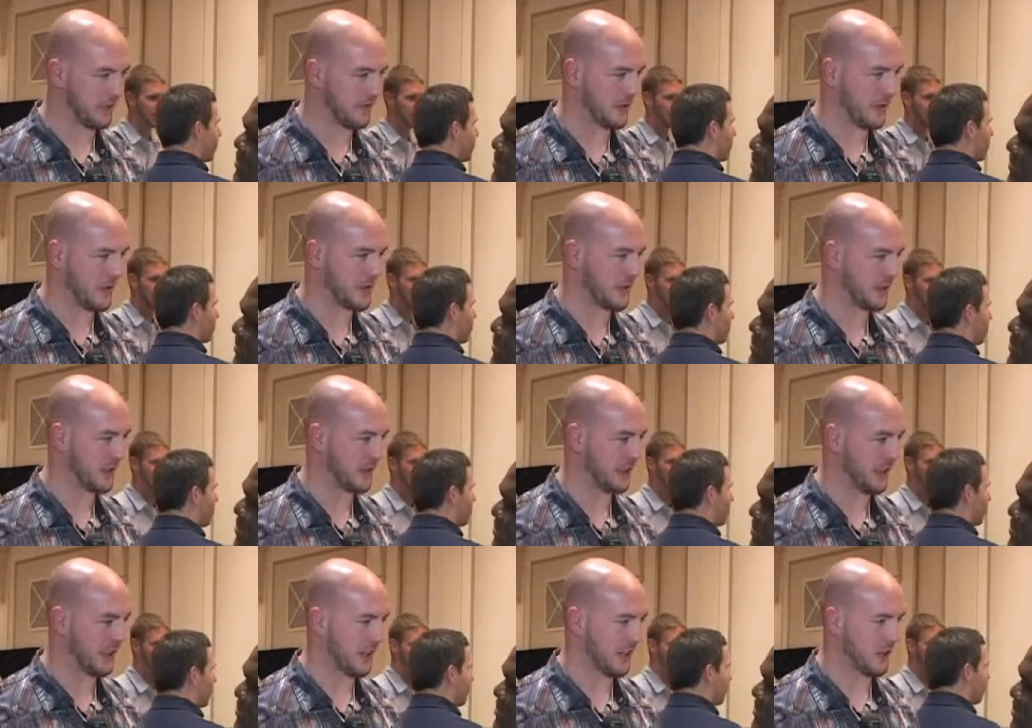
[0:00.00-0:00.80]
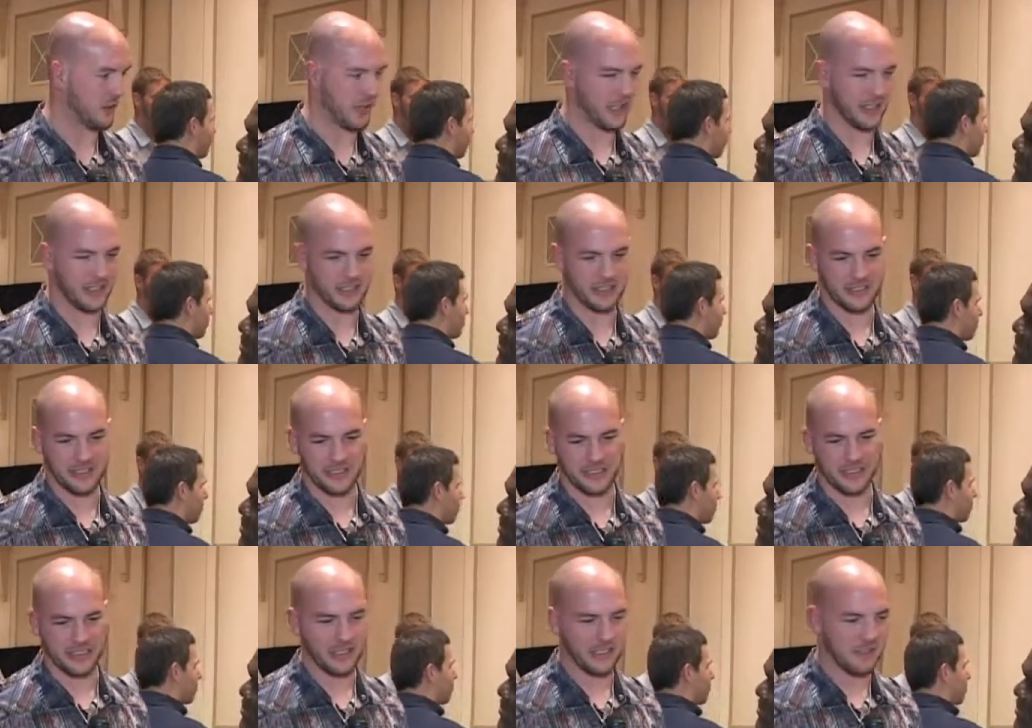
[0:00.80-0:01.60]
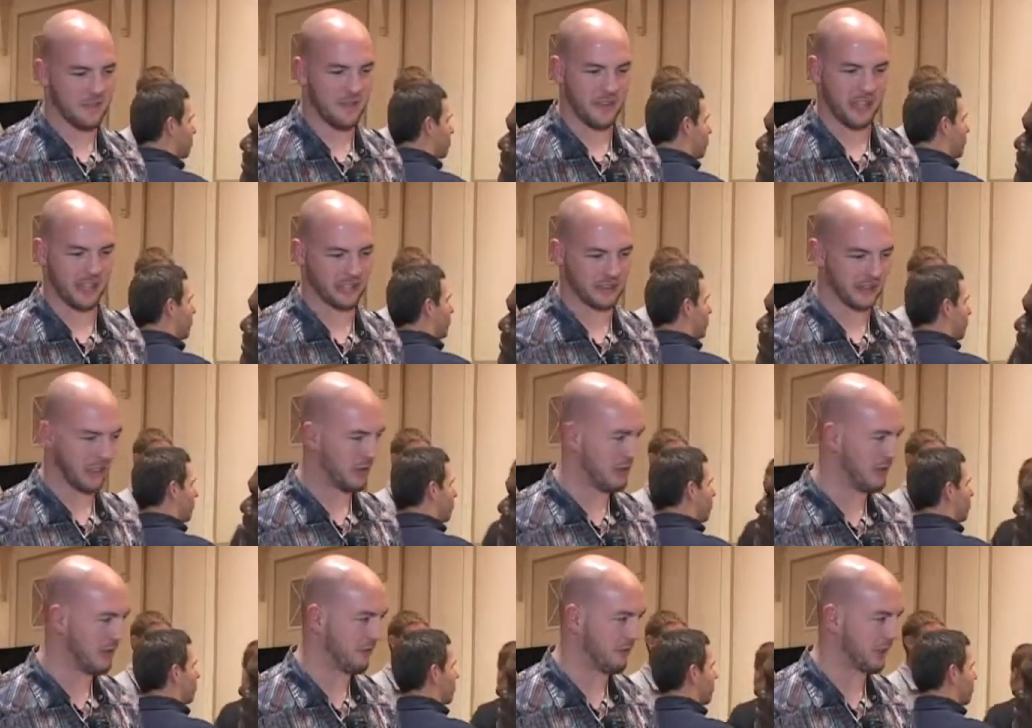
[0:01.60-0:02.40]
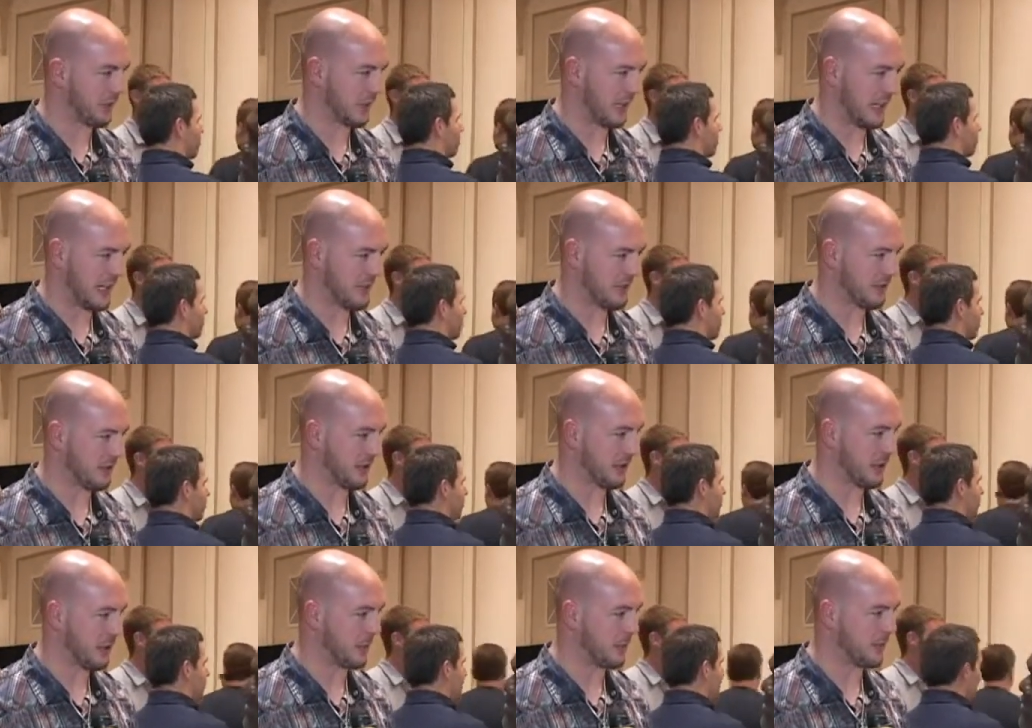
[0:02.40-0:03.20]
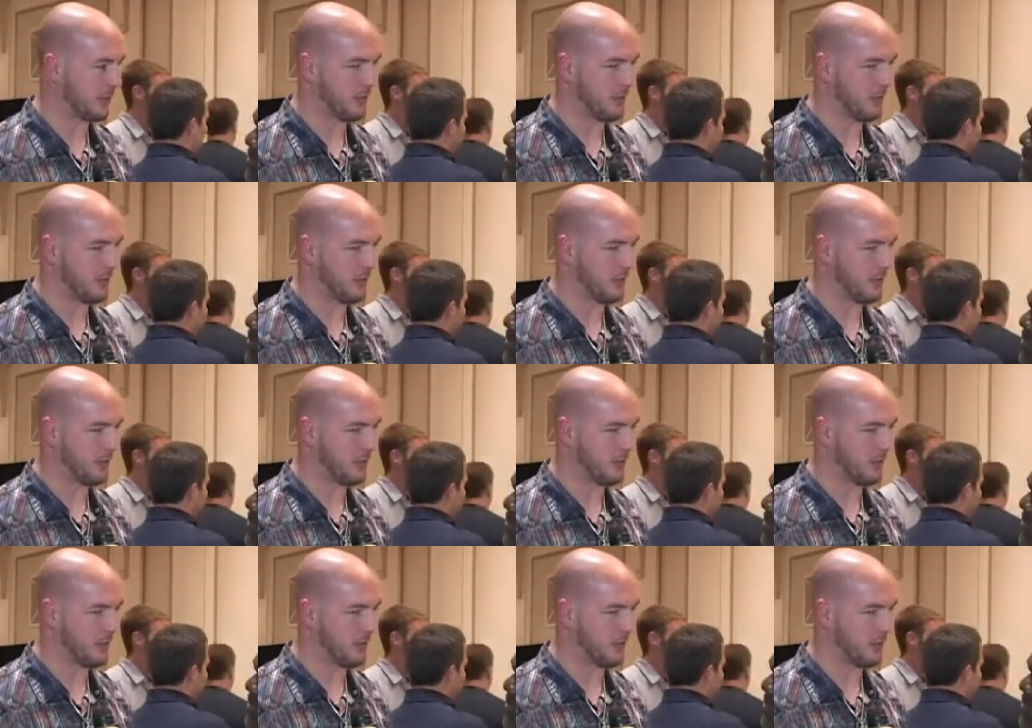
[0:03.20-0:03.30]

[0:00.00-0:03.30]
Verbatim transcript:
Speaker 1: the future. You know. It, things go differently last year, the year